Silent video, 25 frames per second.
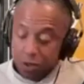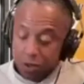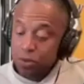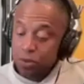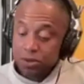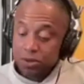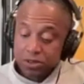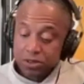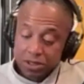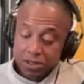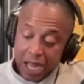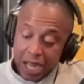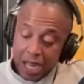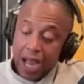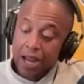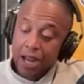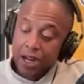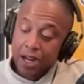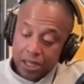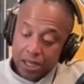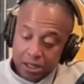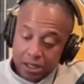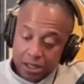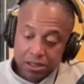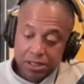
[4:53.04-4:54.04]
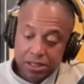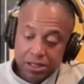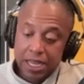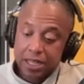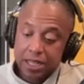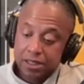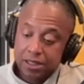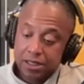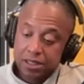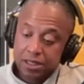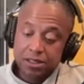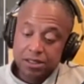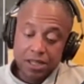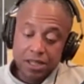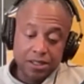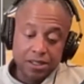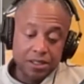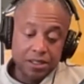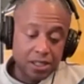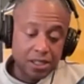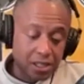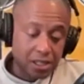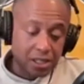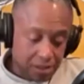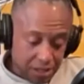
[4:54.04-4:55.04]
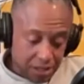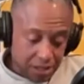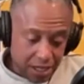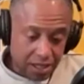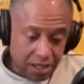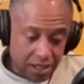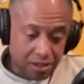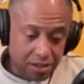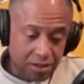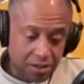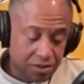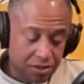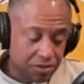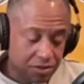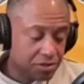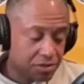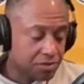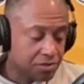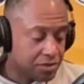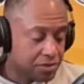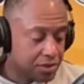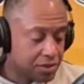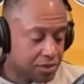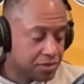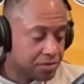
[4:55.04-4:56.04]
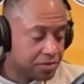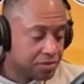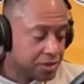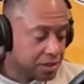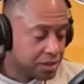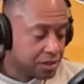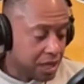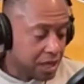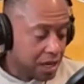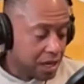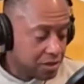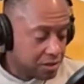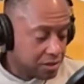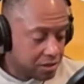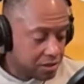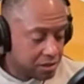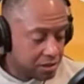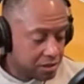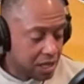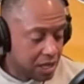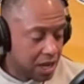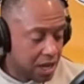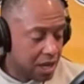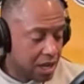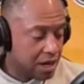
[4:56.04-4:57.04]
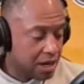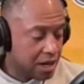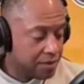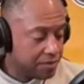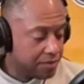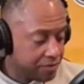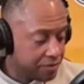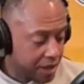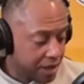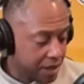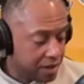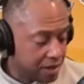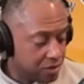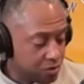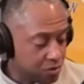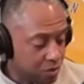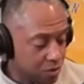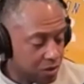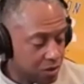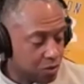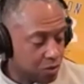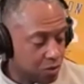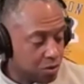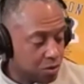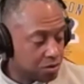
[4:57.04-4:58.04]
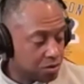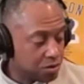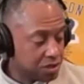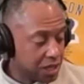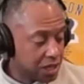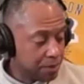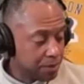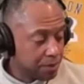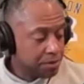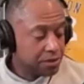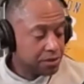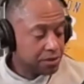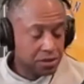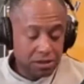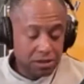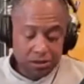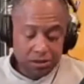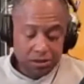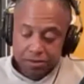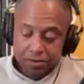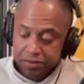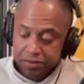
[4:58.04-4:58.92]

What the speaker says: Scott understands this as an executive. Scott has won a world championship.